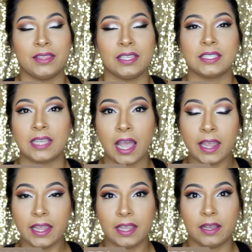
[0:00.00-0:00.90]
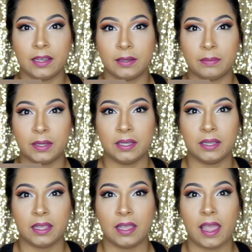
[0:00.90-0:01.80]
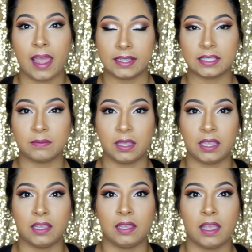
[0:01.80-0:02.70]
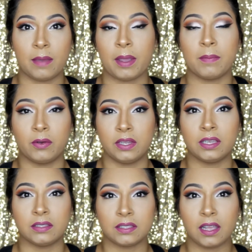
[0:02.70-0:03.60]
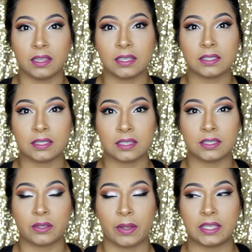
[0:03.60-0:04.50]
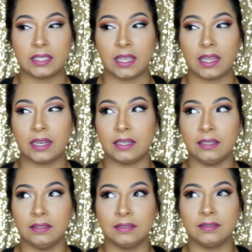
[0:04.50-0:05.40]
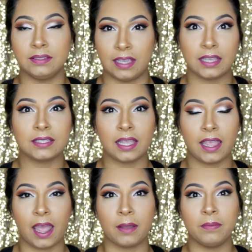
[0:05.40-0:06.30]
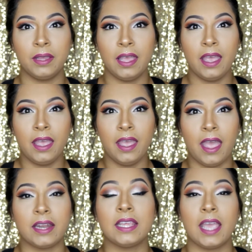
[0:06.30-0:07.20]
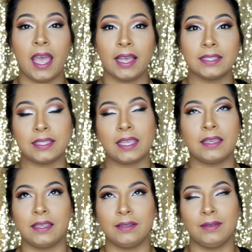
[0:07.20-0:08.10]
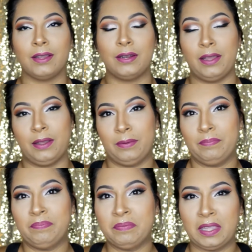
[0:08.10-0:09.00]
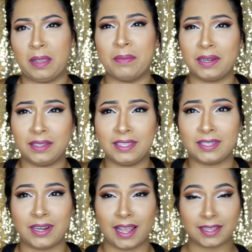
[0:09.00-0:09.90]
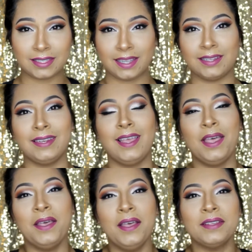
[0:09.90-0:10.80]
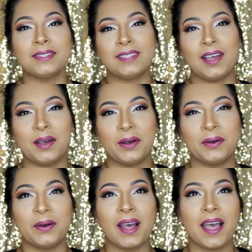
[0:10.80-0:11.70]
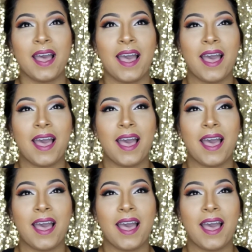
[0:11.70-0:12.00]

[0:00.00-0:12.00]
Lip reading: this guy asked me, am I Monique Gonzalez? And so I said, yes, I am. And he has like a Middle Eastern accent. So